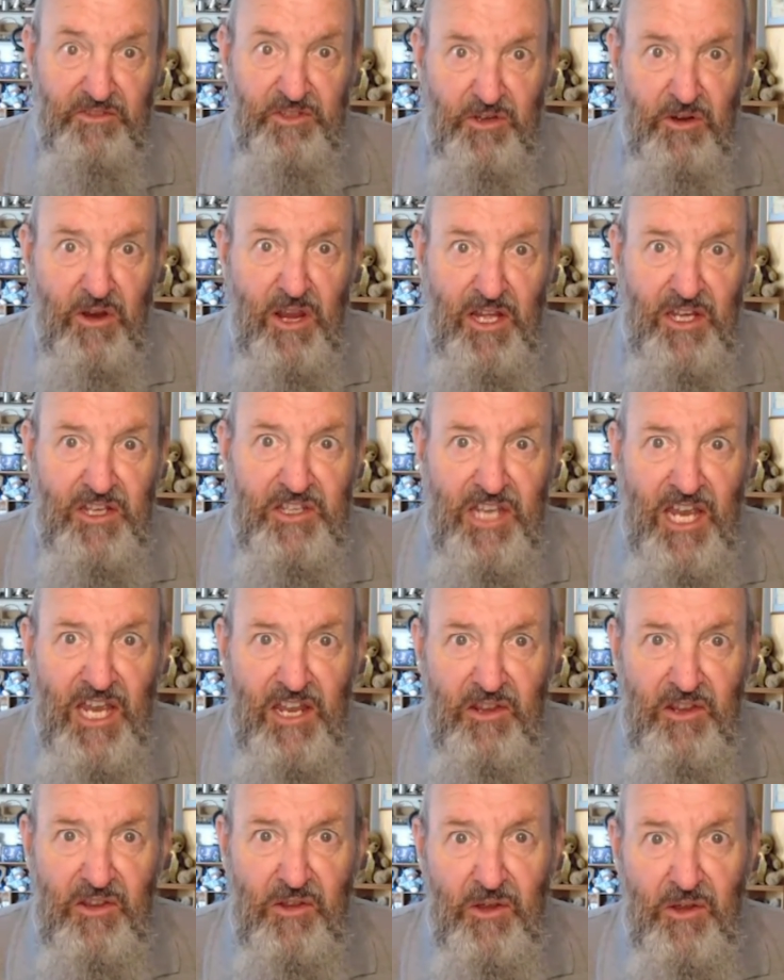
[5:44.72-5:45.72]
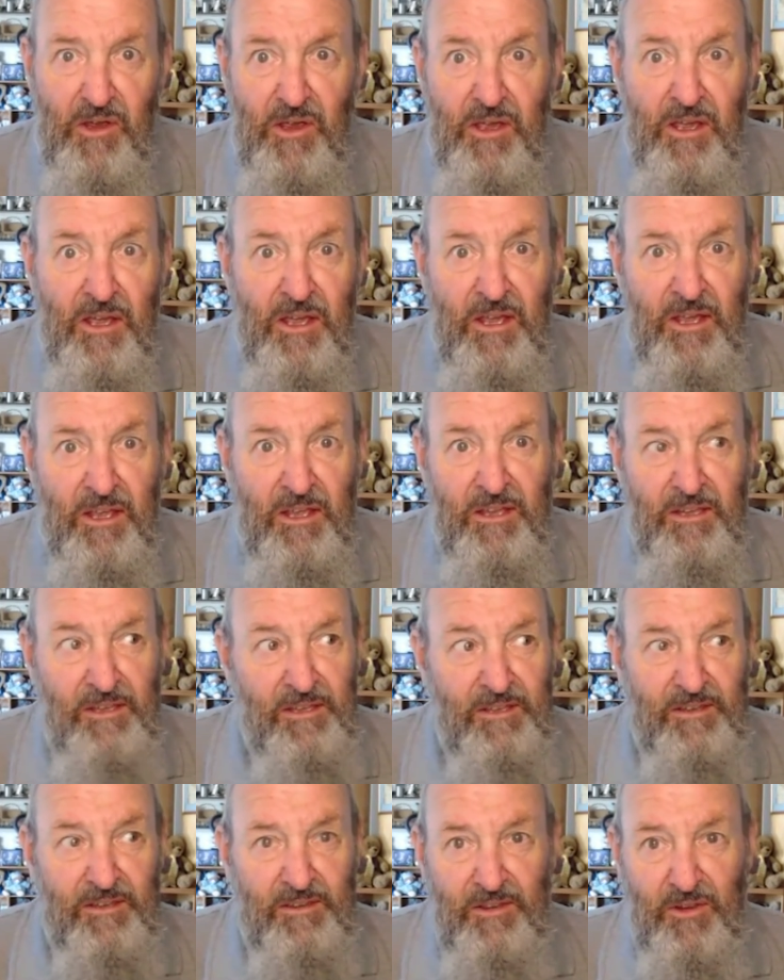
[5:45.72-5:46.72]
to entertain
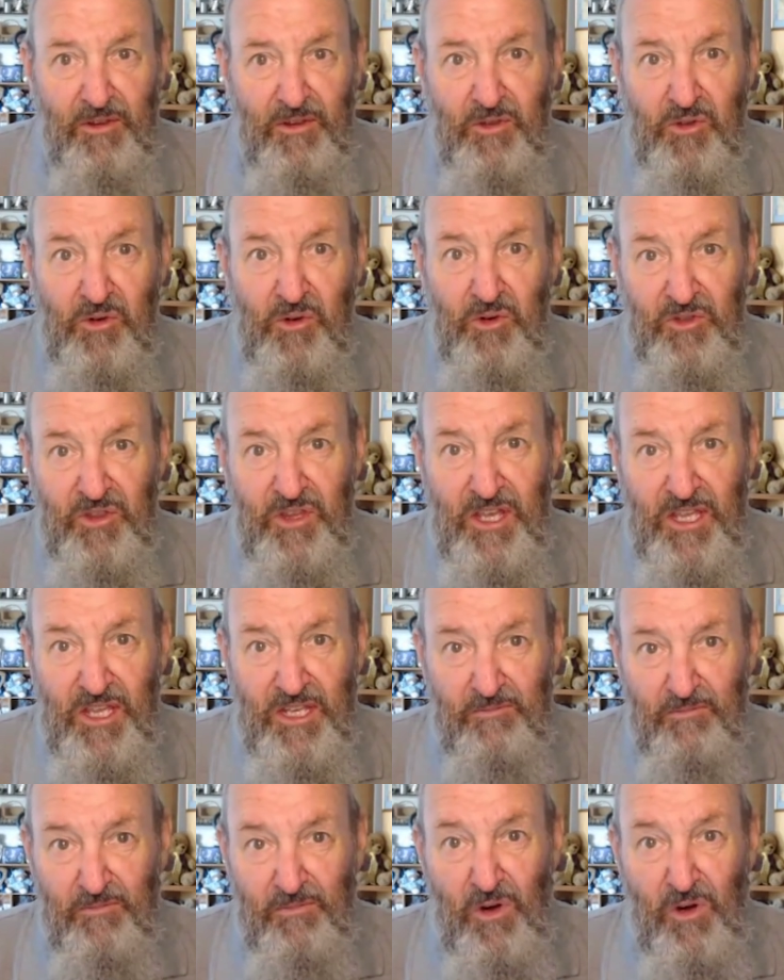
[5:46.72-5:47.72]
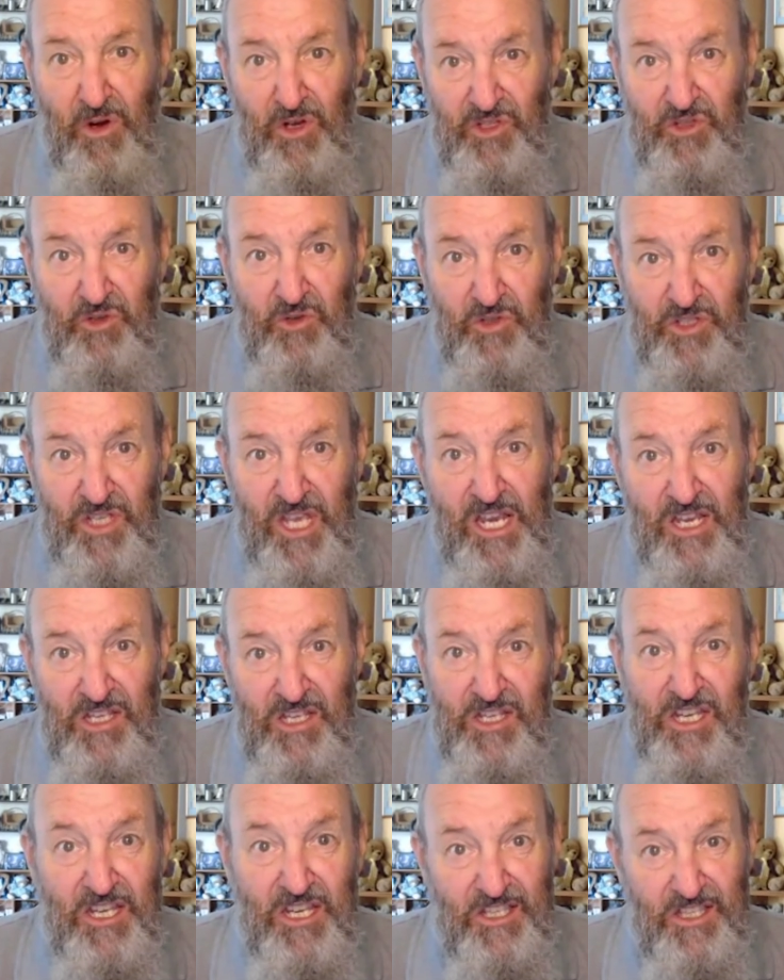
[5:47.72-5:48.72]
the thought that my source
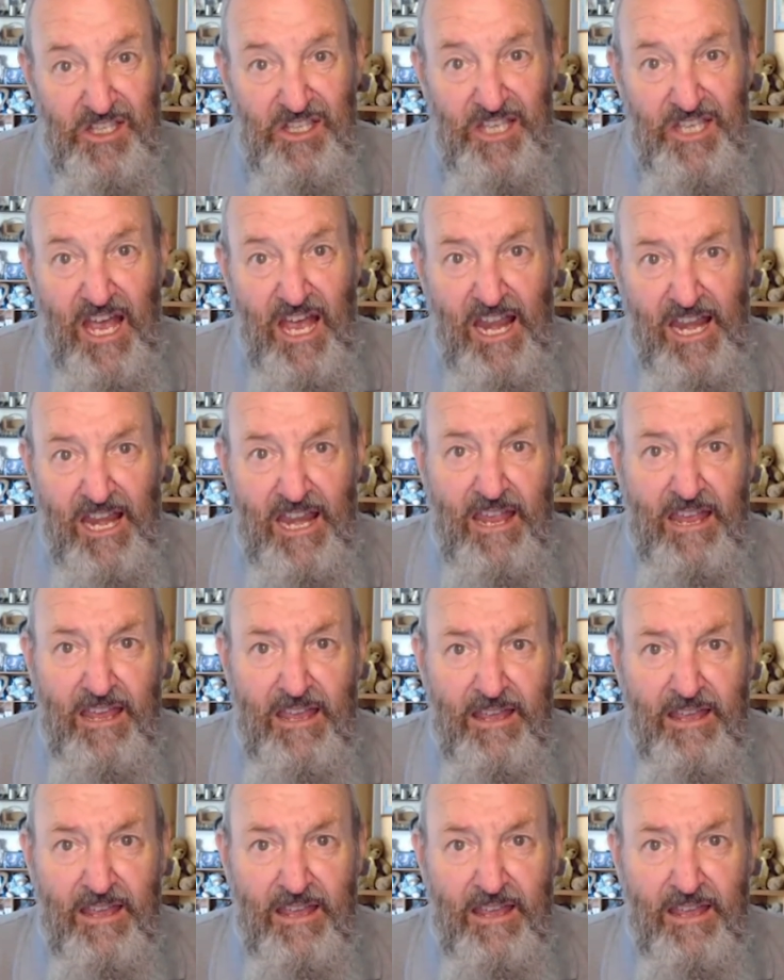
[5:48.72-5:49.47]
energy is the sun.